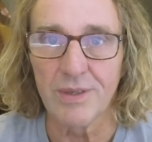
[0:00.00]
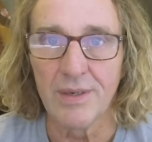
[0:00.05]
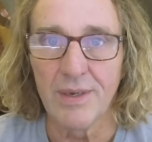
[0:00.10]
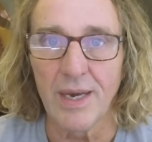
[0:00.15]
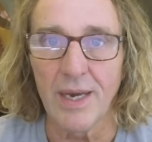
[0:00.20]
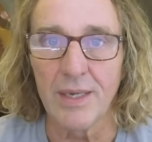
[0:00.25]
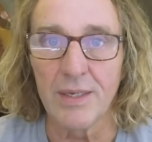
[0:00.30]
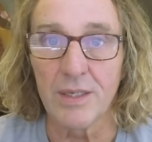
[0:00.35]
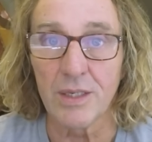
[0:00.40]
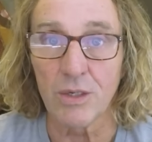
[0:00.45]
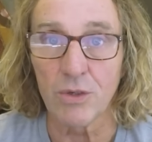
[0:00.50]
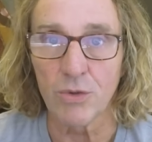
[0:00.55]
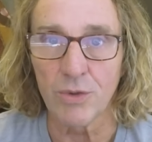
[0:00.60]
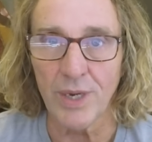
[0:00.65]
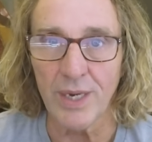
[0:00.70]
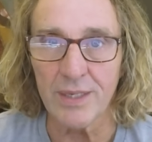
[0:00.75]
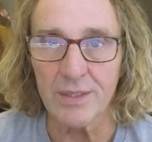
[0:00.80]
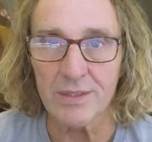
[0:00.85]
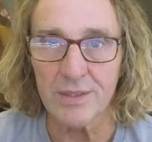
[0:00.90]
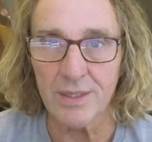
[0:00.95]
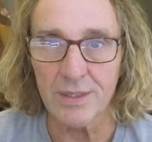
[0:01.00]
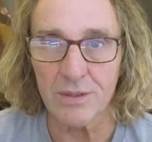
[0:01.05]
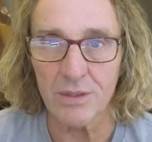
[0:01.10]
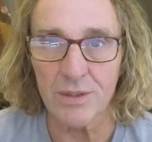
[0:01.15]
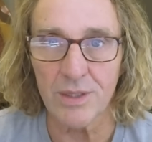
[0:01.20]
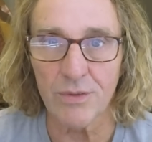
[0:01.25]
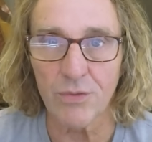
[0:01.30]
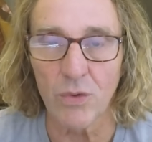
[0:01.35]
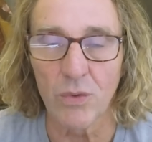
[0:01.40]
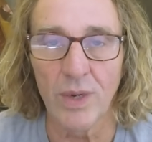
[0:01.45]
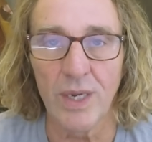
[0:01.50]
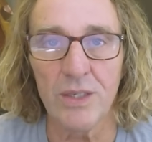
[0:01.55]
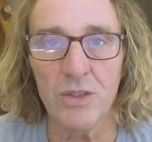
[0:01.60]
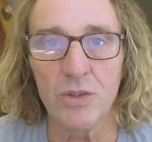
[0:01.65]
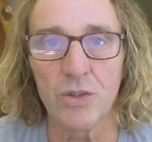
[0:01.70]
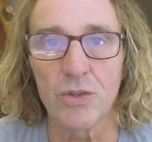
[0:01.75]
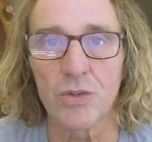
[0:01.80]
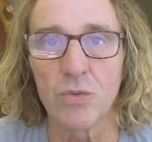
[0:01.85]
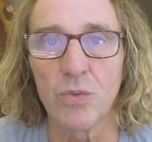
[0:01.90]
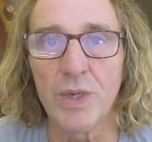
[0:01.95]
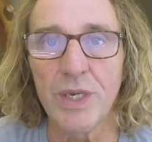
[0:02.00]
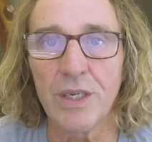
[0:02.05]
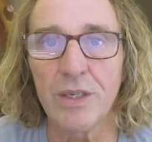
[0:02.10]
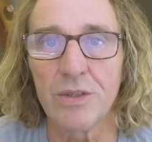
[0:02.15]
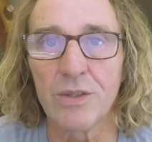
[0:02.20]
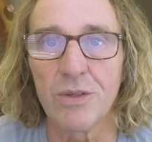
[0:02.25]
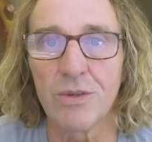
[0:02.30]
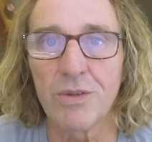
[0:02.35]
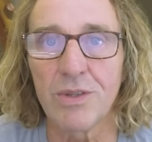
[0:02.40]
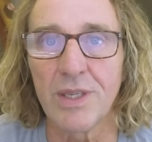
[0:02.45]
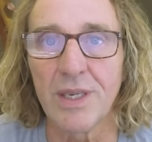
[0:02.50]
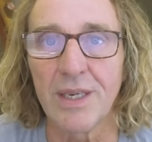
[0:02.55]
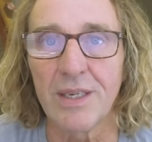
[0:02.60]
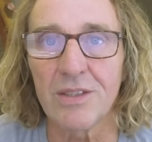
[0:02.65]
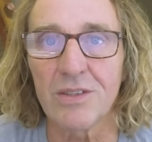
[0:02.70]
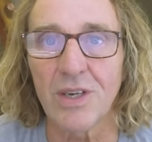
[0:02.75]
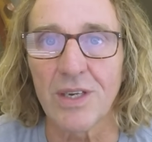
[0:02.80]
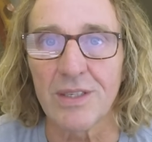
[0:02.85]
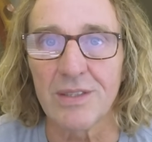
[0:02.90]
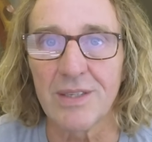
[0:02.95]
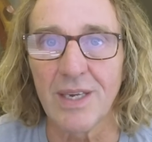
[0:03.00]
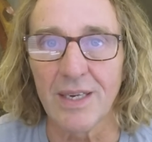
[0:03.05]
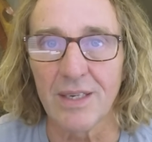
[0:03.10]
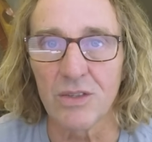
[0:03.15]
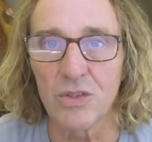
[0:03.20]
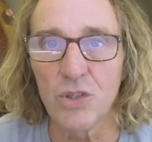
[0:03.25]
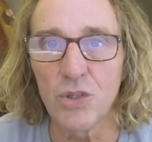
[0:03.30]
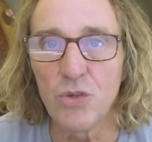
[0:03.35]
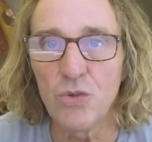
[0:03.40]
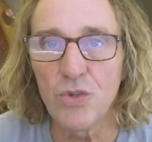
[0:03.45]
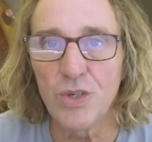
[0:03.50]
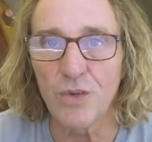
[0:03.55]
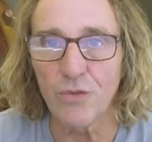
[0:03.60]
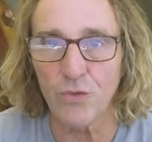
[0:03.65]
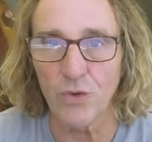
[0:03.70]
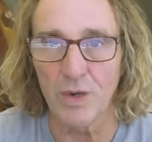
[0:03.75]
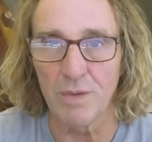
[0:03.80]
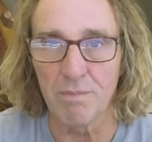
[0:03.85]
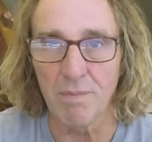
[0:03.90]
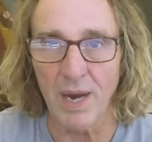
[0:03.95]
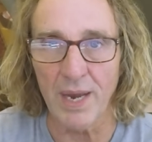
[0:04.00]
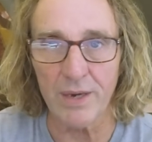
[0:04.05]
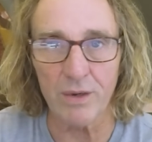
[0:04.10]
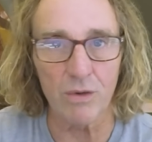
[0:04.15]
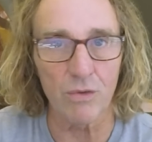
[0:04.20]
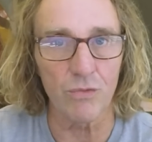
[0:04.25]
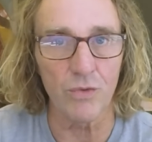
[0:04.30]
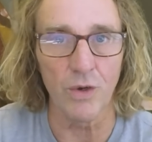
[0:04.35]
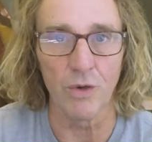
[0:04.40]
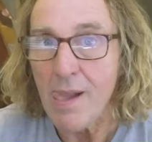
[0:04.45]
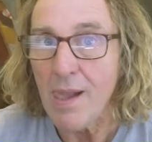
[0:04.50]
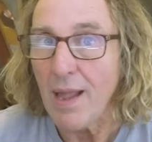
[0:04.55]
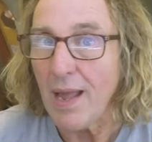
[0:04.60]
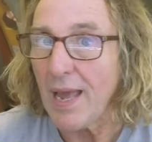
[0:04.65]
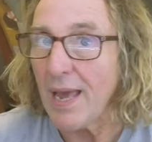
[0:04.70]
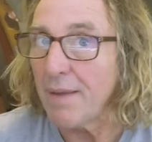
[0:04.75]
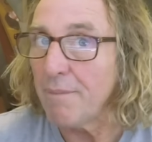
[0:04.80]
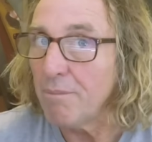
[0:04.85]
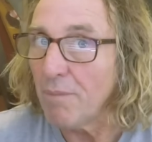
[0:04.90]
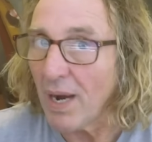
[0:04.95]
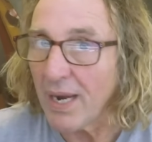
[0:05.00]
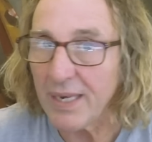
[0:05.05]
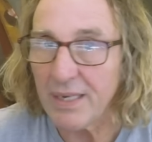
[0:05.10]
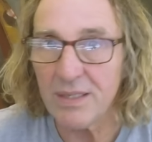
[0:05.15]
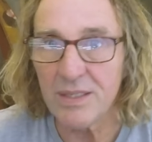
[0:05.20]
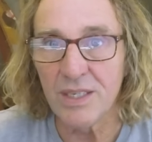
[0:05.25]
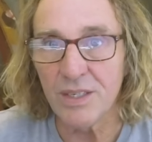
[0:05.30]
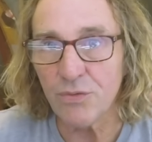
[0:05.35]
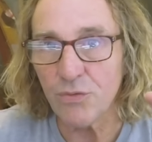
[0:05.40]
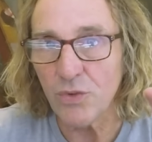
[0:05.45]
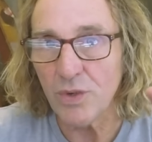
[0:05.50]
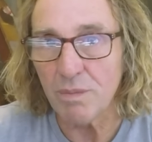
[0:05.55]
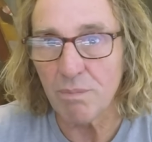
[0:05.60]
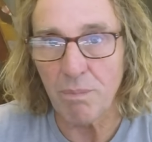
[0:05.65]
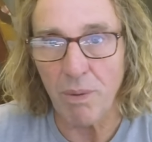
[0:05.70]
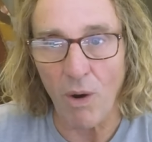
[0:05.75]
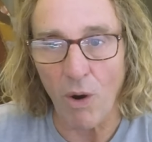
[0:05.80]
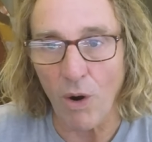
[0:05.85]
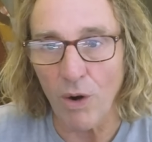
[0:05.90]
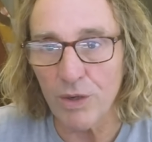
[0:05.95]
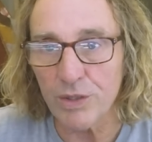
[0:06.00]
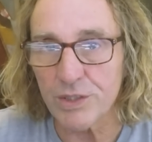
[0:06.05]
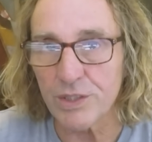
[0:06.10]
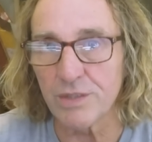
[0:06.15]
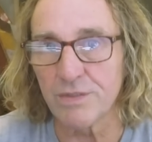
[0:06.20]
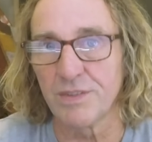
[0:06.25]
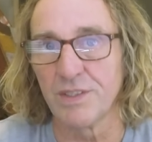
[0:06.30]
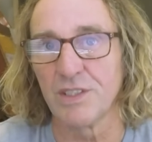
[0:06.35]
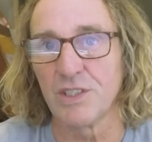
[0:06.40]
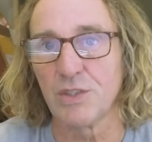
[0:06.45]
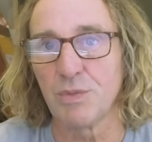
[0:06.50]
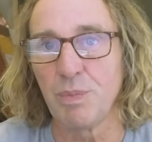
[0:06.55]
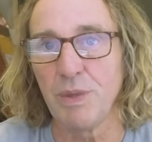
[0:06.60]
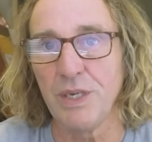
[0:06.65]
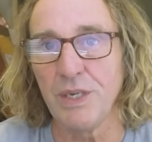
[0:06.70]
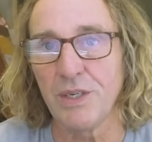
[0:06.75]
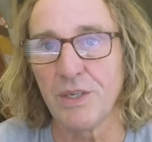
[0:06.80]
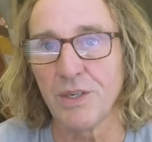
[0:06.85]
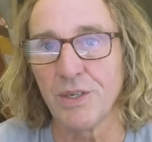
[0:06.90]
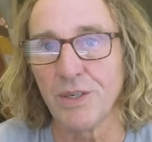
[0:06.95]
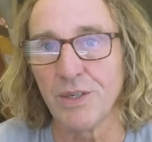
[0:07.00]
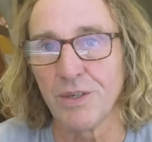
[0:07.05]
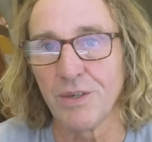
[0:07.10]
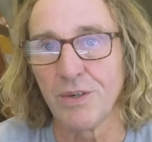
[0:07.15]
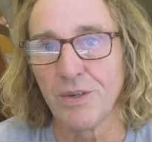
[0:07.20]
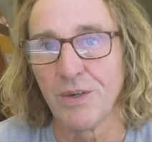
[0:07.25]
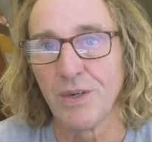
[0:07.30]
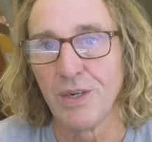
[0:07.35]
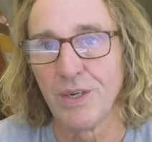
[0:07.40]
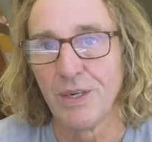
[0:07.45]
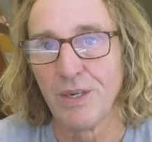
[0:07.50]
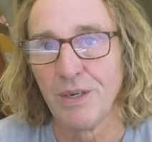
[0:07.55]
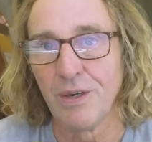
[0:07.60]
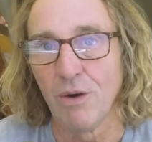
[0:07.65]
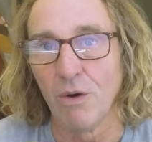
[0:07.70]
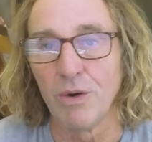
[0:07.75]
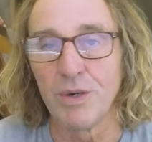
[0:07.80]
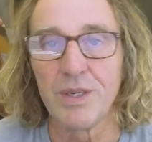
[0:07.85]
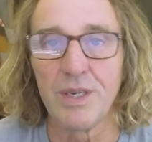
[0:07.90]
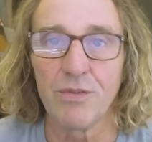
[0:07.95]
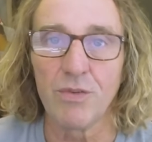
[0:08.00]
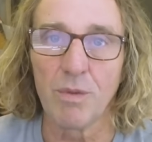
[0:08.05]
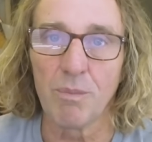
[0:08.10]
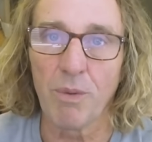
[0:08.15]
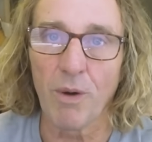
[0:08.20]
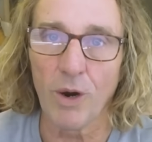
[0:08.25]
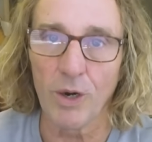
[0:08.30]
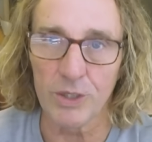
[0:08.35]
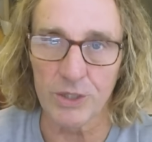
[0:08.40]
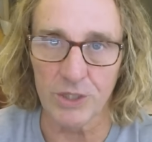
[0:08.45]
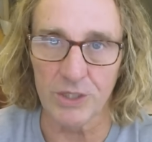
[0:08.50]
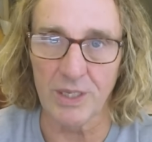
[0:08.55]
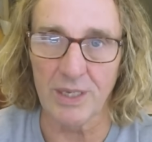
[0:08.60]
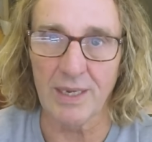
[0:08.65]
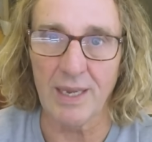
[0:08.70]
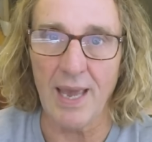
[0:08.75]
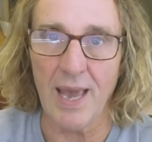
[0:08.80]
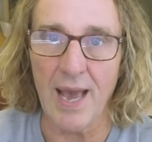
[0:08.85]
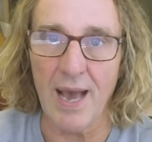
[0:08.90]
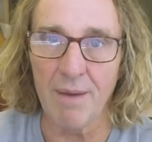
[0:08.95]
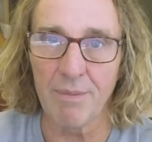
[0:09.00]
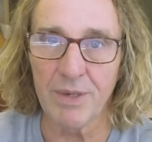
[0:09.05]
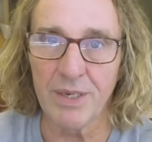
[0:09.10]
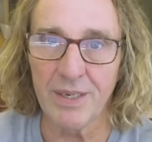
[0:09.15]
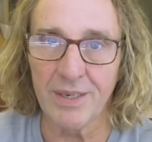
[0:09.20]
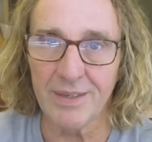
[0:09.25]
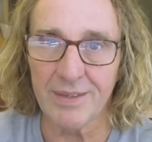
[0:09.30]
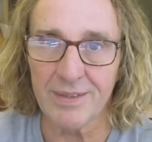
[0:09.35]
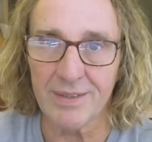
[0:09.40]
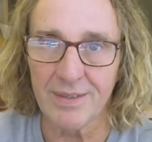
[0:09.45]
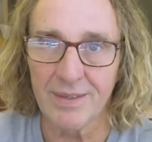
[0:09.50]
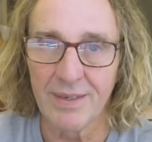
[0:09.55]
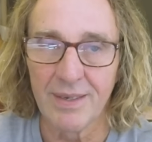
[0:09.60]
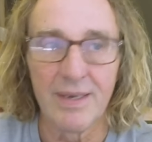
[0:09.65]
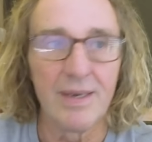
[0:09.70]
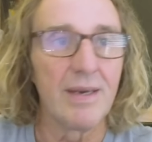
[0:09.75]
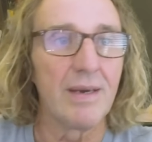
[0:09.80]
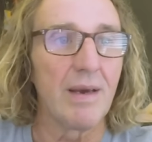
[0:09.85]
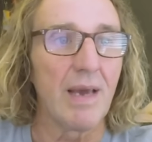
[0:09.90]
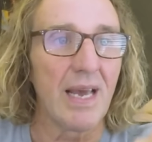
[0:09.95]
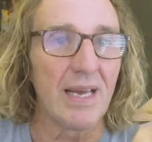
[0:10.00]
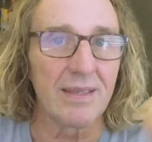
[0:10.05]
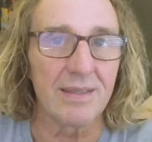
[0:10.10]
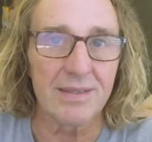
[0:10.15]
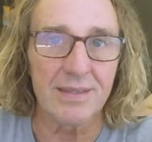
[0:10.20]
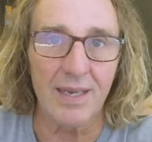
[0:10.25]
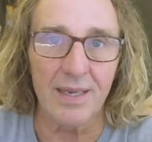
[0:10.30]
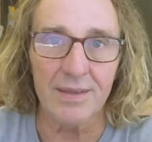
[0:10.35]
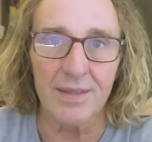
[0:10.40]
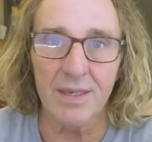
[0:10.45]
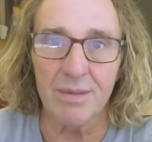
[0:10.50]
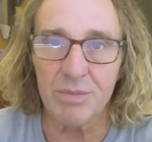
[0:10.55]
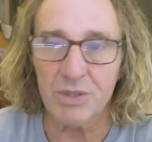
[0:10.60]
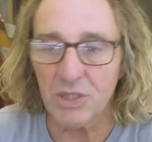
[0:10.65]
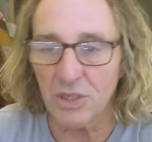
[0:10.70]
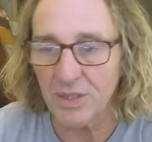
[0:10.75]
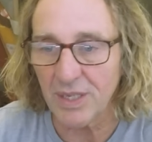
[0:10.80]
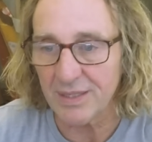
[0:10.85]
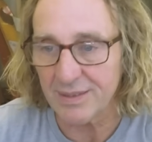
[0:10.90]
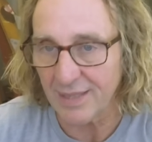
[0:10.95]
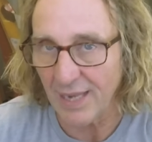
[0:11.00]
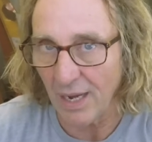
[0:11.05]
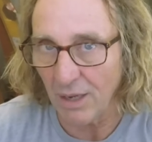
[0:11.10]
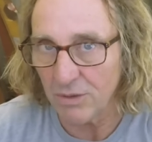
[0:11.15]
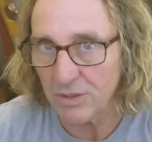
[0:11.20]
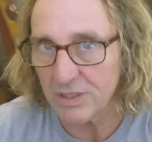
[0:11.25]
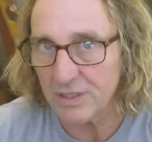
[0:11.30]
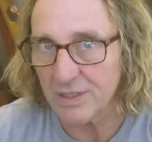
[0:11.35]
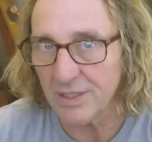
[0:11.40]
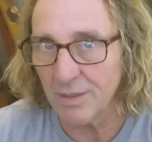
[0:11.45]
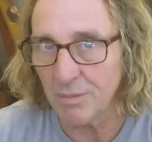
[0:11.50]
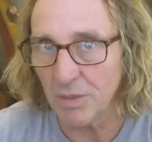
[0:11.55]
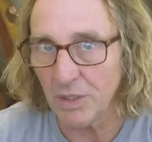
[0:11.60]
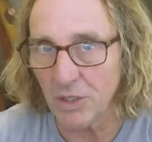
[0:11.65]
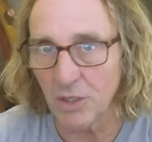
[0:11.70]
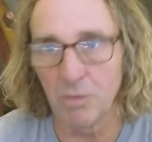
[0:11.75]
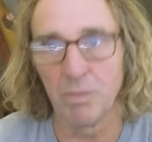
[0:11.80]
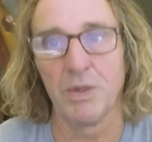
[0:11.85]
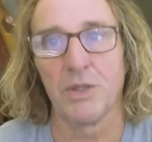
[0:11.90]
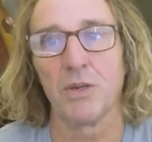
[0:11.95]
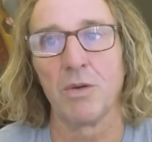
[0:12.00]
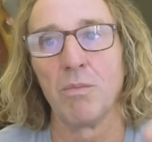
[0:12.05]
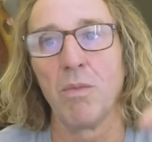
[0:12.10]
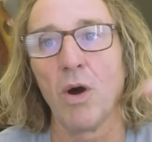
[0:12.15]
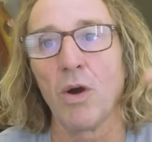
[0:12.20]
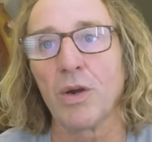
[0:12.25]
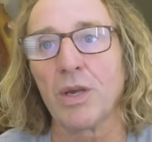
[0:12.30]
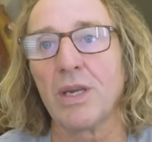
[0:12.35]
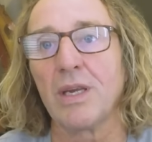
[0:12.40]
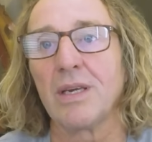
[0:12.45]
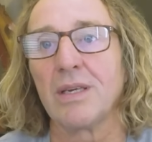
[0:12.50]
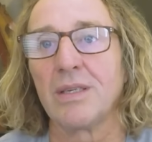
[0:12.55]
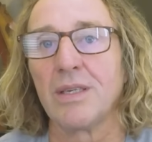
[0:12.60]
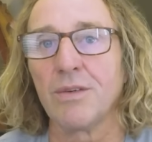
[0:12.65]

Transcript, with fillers: And to create signal differentials, we could do things like take two different microphones and mic different parts of the speaker or different parts of the cabinet and set them so they sound similar, but they're micing